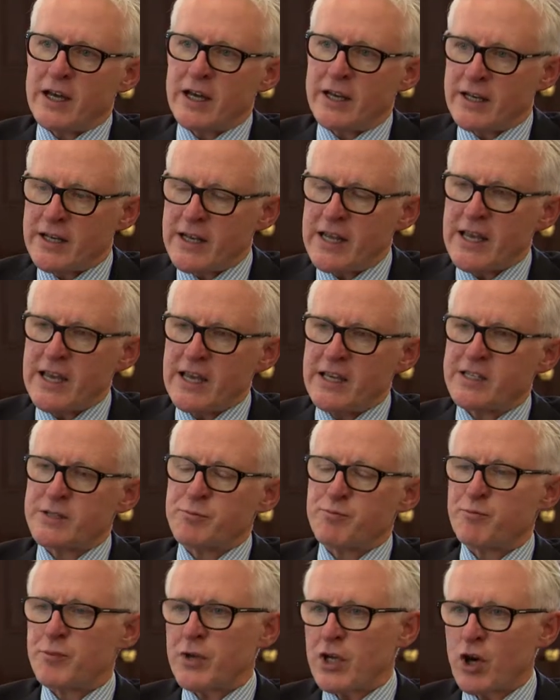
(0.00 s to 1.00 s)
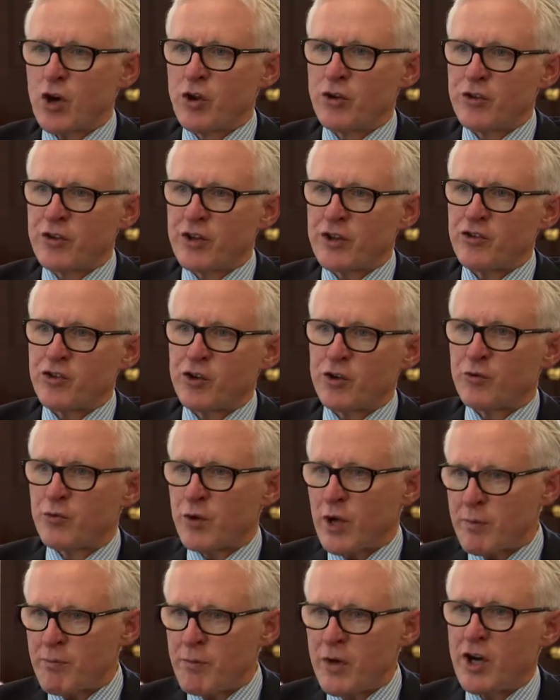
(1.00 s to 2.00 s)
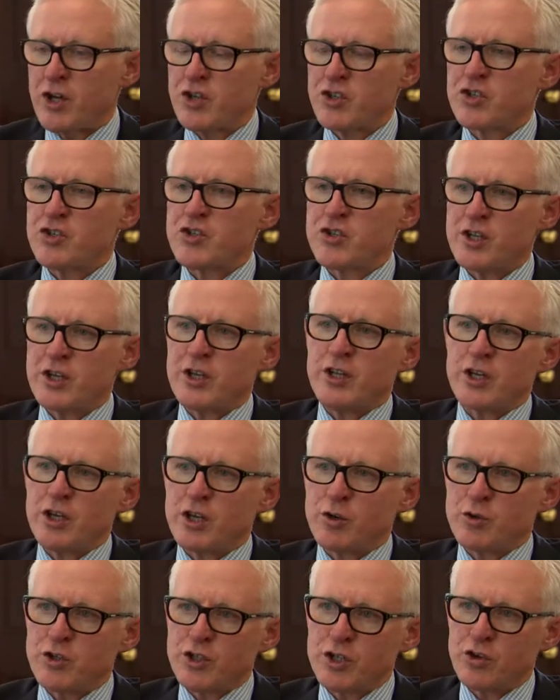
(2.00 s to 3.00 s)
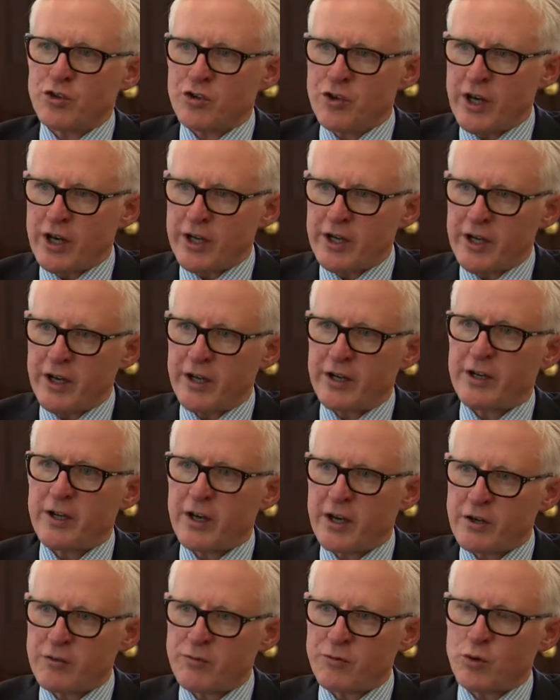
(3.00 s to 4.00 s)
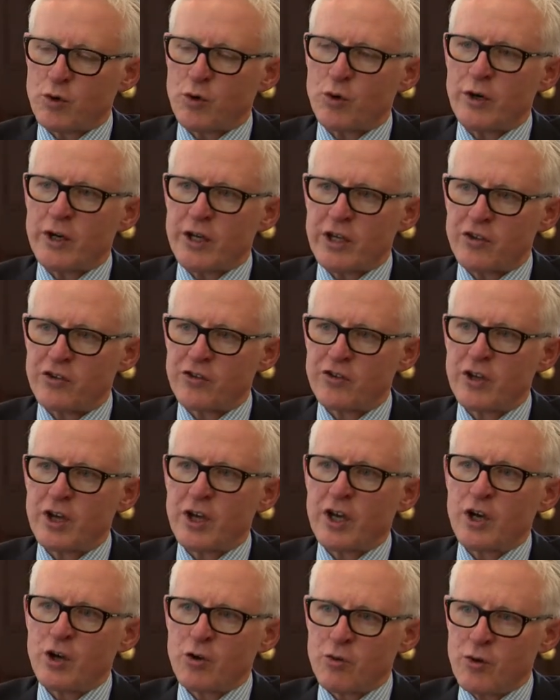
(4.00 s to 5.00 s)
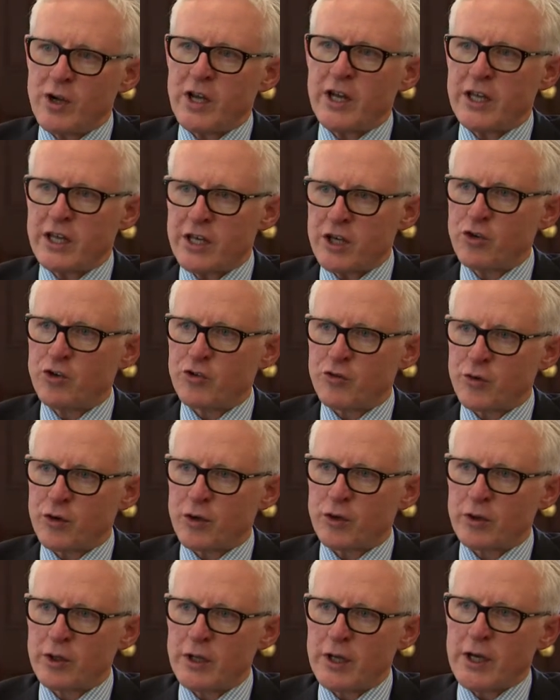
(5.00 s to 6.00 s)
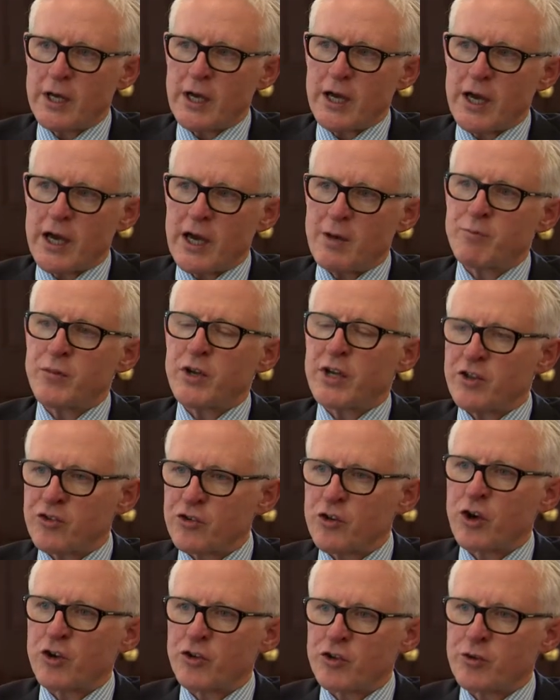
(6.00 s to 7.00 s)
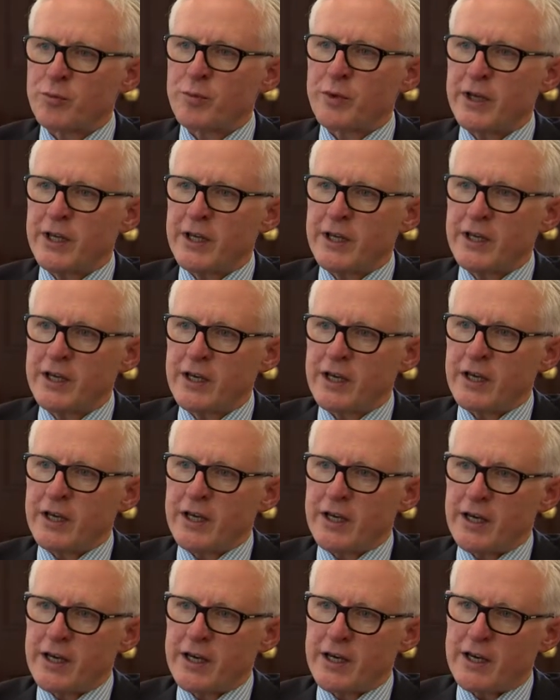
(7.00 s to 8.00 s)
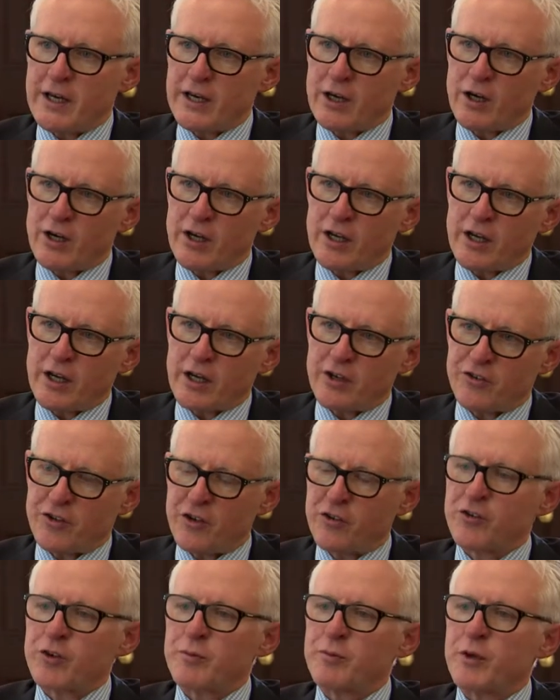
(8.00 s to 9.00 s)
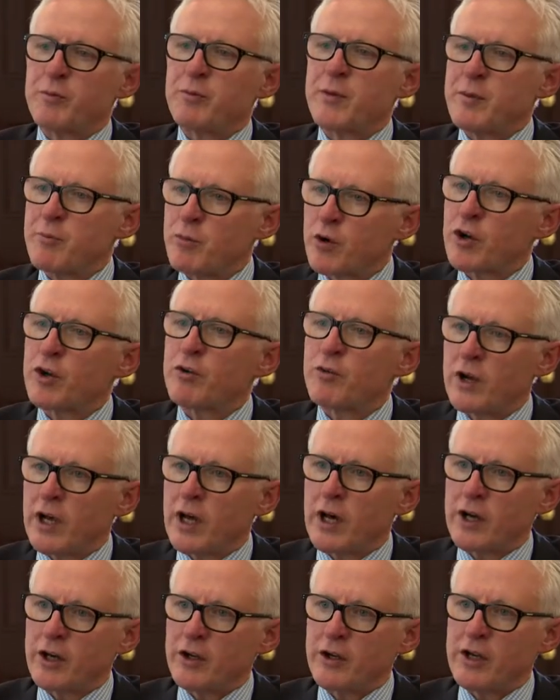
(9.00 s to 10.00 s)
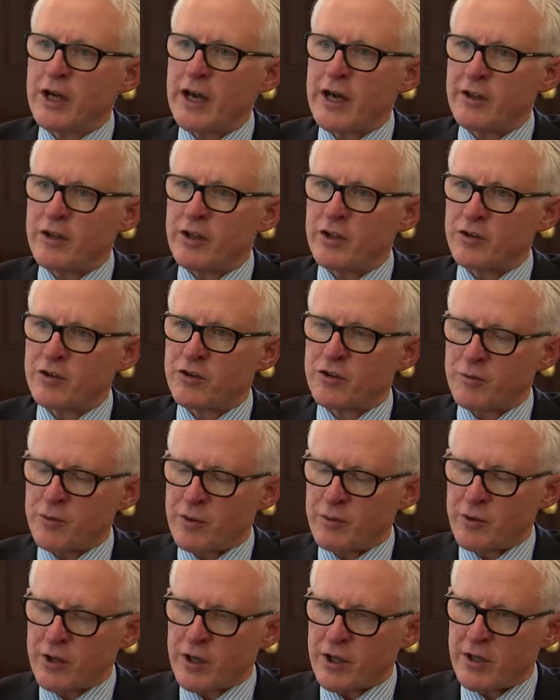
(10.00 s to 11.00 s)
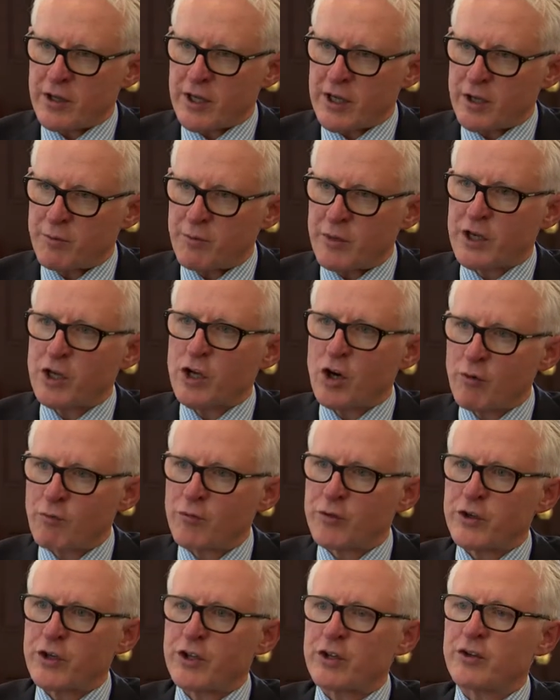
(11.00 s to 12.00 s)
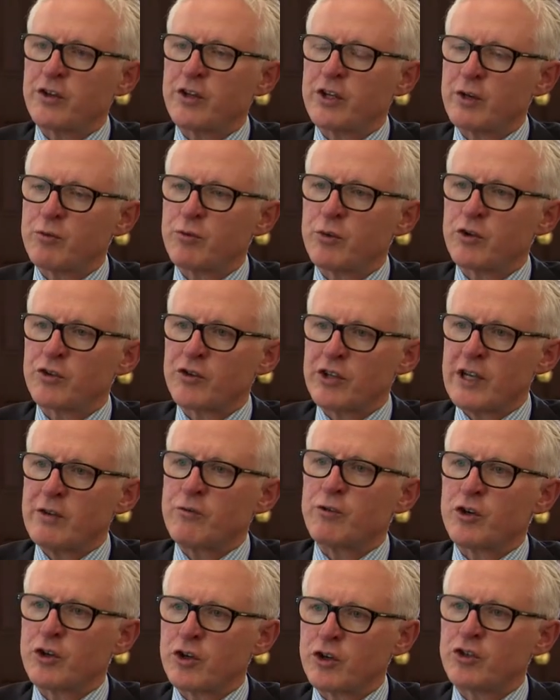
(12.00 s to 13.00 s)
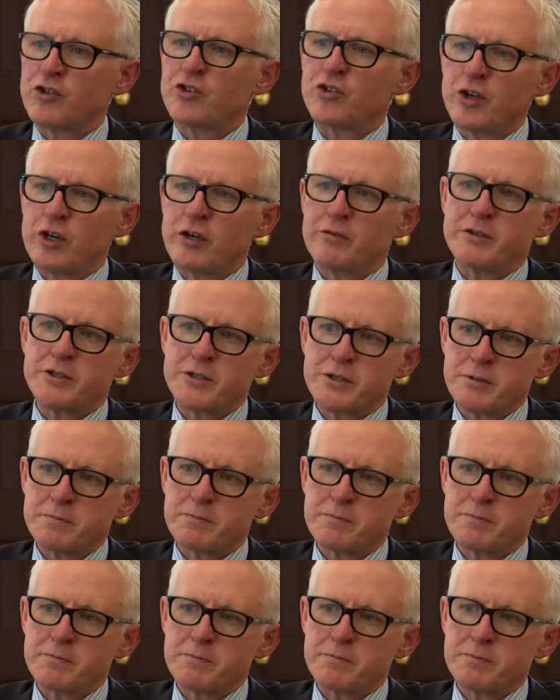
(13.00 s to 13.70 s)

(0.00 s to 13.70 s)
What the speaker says: need beyond the sort of emergency that you would use 999 for is really useful, but it's got to be a system that people can rely on and that they can be confident that it will deliver a good service.